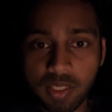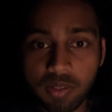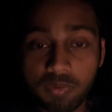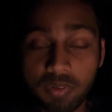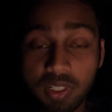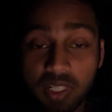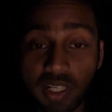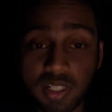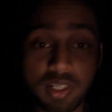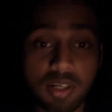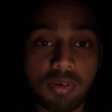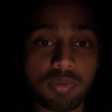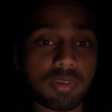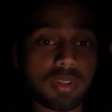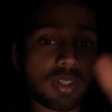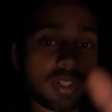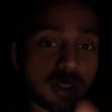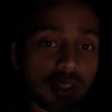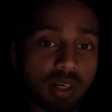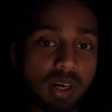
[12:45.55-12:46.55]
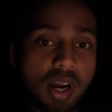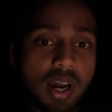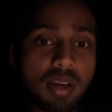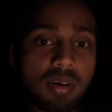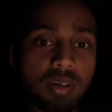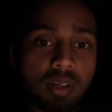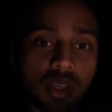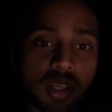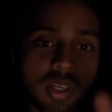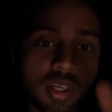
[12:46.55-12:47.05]
They would get down their
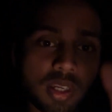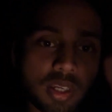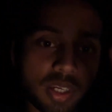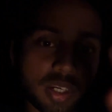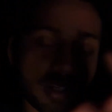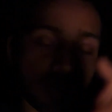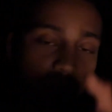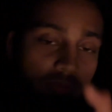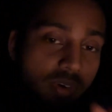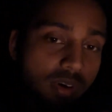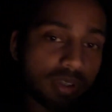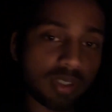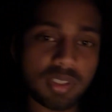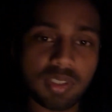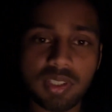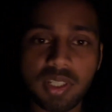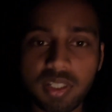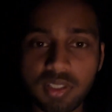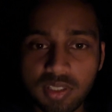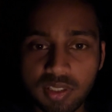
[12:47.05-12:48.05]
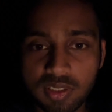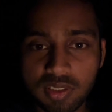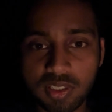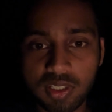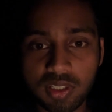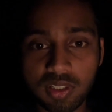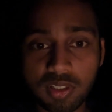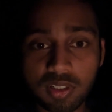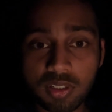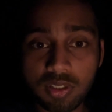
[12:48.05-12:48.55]
car and walk inside the
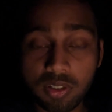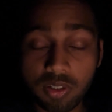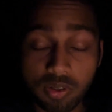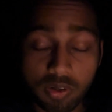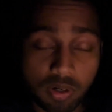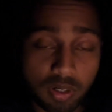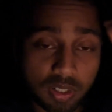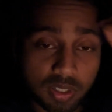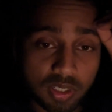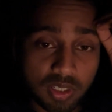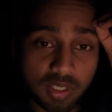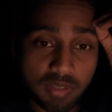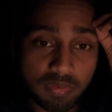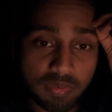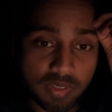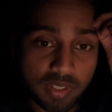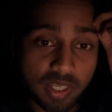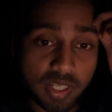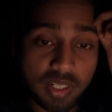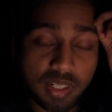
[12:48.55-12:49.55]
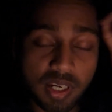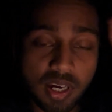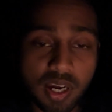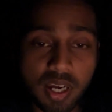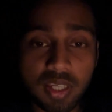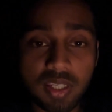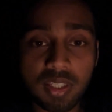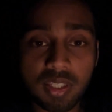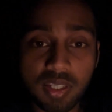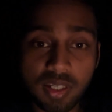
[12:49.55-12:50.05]
station, not give an
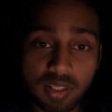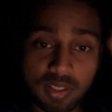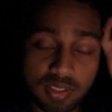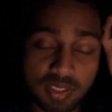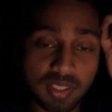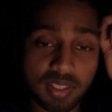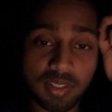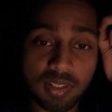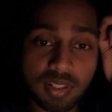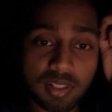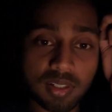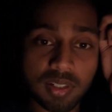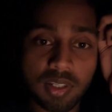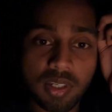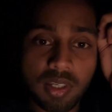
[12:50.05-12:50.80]
eye a single